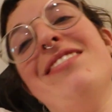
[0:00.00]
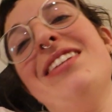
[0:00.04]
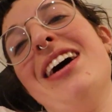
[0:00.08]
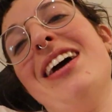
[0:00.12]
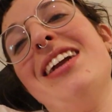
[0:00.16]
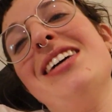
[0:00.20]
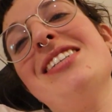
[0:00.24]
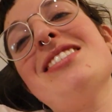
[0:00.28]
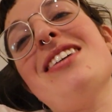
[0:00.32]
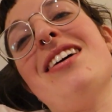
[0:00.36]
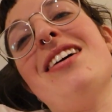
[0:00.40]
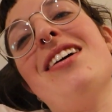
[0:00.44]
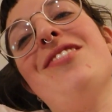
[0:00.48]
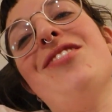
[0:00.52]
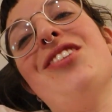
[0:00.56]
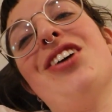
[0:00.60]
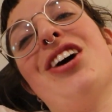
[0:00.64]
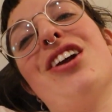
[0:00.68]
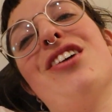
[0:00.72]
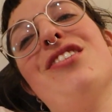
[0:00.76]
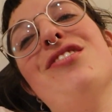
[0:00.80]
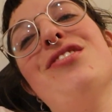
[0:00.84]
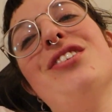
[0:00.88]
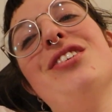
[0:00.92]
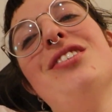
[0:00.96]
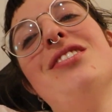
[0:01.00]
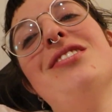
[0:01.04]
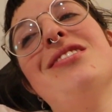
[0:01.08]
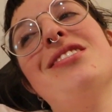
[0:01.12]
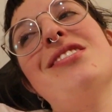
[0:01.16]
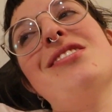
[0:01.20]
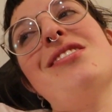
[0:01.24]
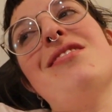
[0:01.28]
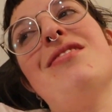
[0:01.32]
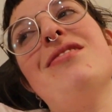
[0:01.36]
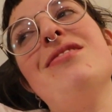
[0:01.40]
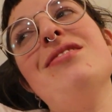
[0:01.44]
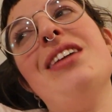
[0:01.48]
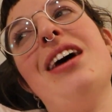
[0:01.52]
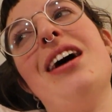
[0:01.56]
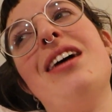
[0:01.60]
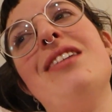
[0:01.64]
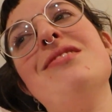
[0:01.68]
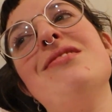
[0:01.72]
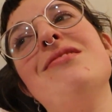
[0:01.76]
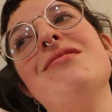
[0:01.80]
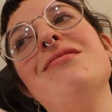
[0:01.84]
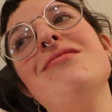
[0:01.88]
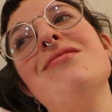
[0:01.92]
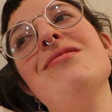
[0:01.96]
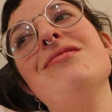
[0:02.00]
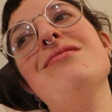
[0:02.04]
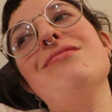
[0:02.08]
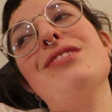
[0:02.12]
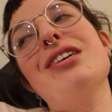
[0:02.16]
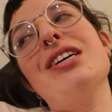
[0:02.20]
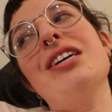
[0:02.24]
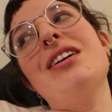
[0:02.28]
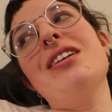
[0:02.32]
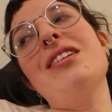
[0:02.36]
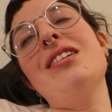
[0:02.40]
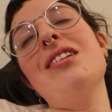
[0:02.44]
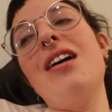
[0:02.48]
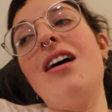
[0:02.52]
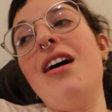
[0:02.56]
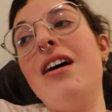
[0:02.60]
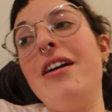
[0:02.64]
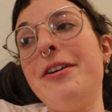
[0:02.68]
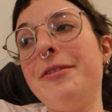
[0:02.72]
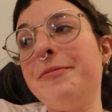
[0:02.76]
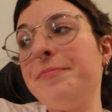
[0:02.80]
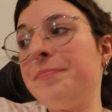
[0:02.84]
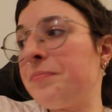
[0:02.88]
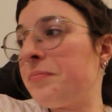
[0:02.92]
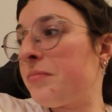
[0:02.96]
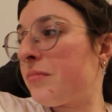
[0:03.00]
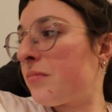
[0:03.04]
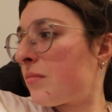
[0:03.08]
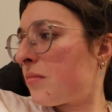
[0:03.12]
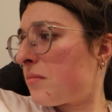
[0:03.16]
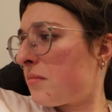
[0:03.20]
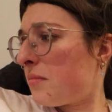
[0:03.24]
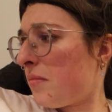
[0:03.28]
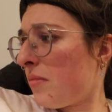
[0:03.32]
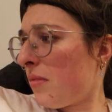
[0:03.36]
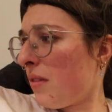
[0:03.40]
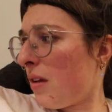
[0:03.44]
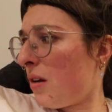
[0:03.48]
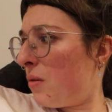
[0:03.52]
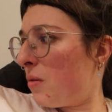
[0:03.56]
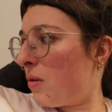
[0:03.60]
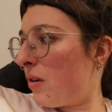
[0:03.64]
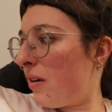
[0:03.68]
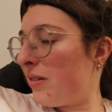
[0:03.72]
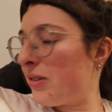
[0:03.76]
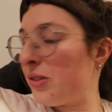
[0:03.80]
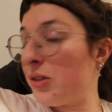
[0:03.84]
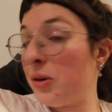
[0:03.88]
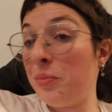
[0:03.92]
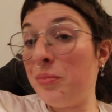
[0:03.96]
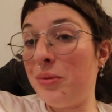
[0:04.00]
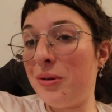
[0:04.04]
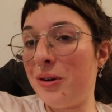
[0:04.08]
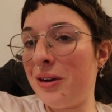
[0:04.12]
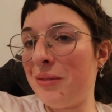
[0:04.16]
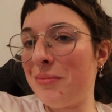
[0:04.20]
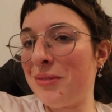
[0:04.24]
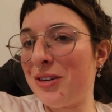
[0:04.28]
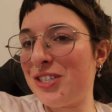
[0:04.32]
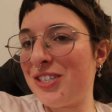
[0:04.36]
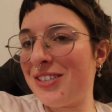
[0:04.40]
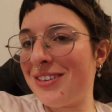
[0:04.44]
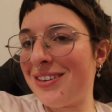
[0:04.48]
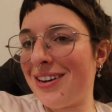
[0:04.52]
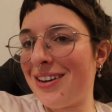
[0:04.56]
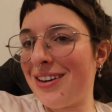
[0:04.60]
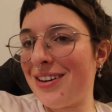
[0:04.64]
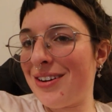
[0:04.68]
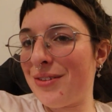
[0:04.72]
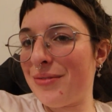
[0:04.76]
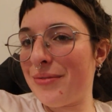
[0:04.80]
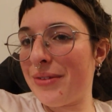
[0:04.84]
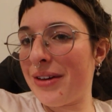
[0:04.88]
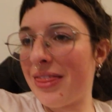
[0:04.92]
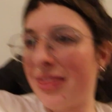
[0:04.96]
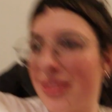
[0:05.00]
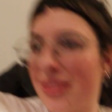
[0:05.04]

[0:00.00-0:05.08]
we got it done. We got our food, so now we're good. We're also pretty much done with